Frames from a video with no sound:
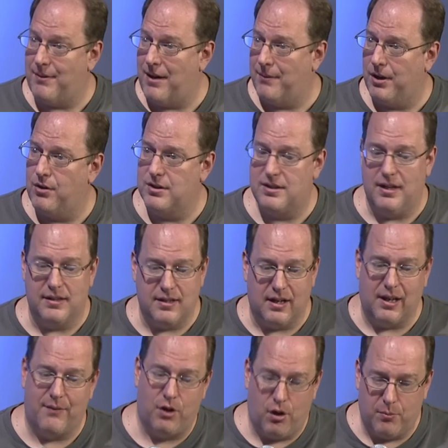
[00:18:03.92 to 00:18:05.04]
having a good season,
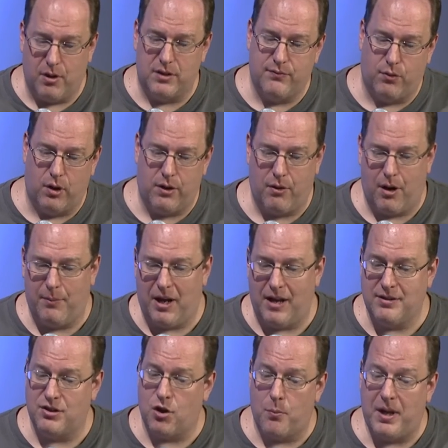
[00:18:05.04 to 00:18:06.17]
11 home runs, 43 RBIs.
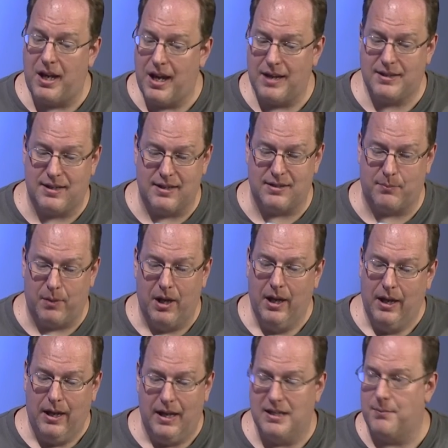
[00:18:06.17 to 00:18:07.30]
His OPS is
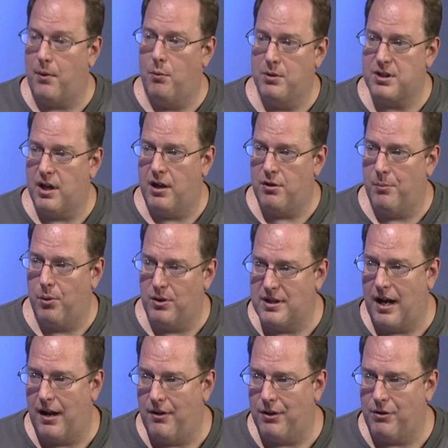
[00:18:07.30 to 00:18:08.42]
is almost 100 points
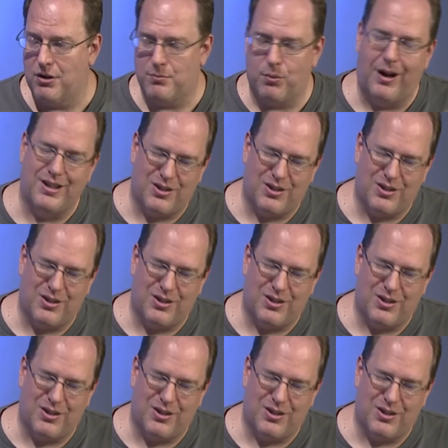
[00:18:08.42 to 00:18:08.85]
higher than Kris Bryant.